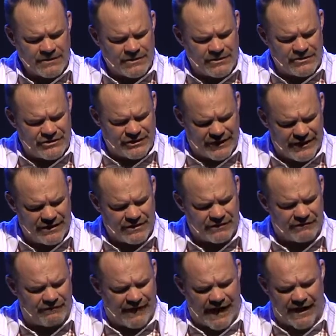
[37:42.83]
Do you see
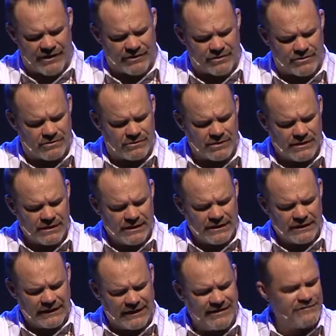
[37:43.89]
your value?
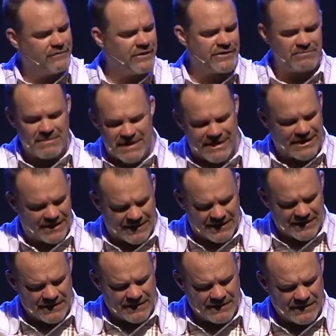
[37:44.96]
Live with me.
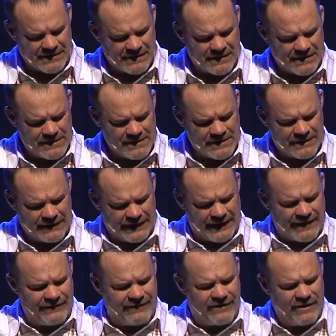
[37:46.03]

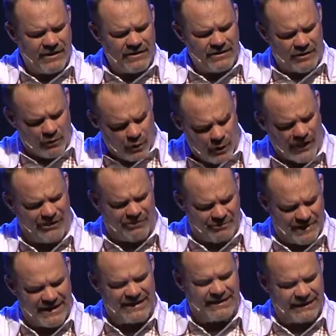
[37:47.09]
Live the
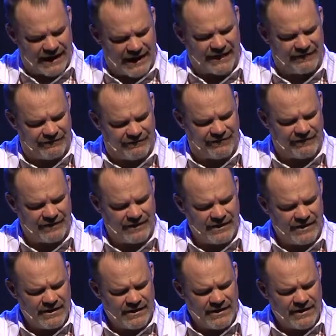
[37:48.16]
with me life.
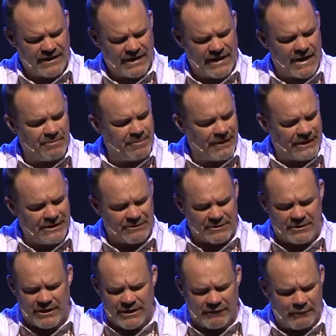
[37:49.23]
And I pray you
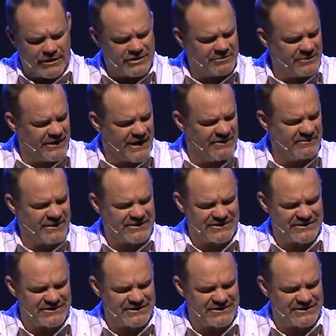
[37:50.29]
would whisper that